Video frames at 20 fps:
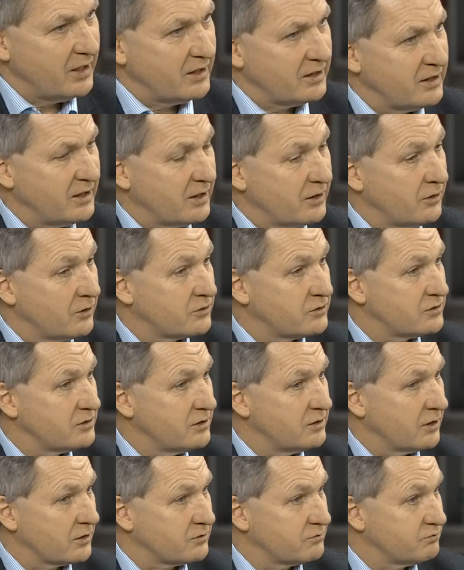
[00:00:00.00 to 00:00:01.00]
Yeah, look,
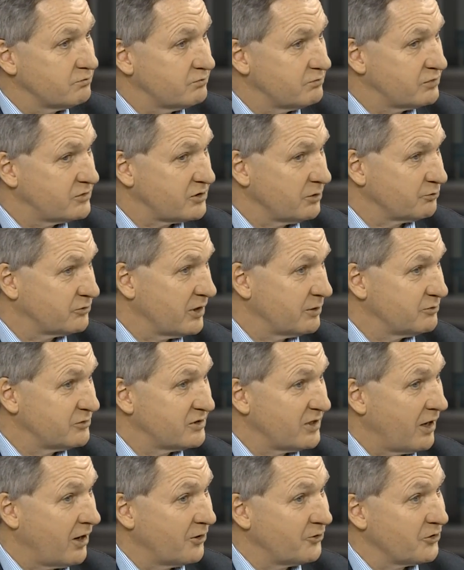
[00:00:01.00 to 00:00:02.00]
sometimes
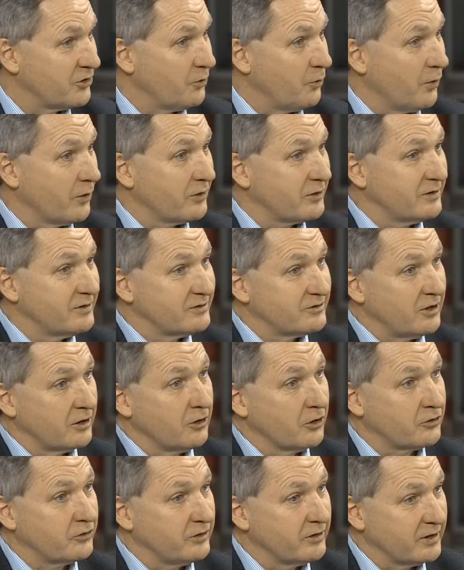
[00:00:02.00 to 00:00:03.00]
the harder you work, the
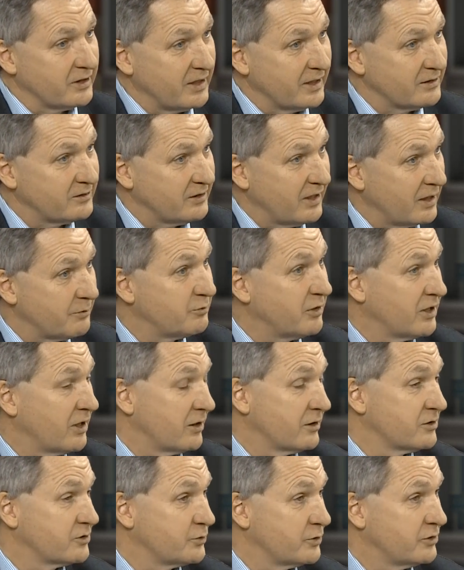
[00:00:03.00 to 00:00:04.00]
luckier you get. And being
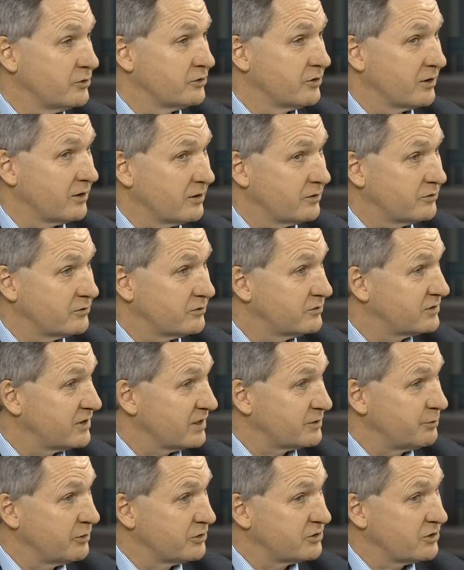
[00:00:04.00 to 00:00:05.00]
honest with you, Donald,
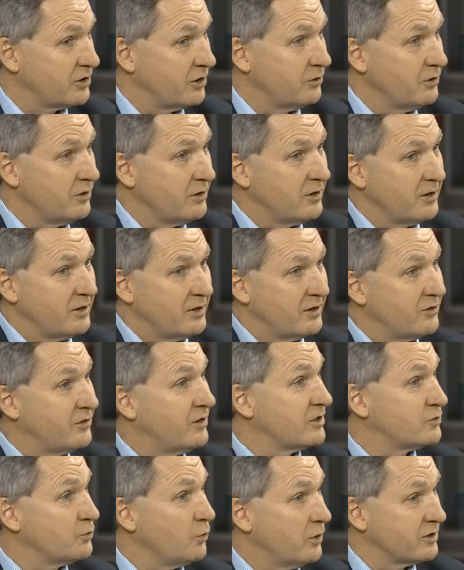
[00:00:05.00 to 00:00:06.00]
6 months ago,
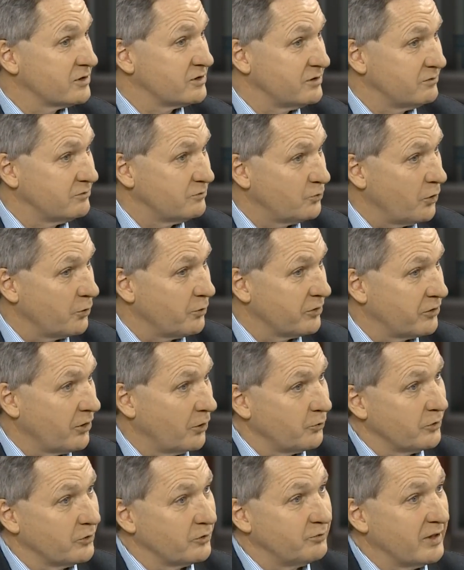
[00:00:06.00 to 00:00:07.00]
this wasn't where we thought
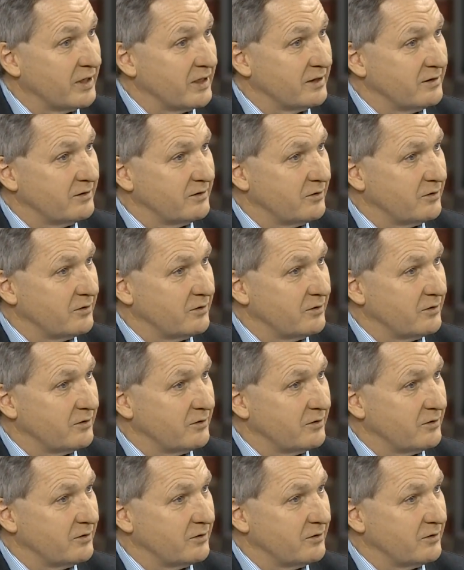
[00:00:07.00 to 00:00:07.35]
we'd be.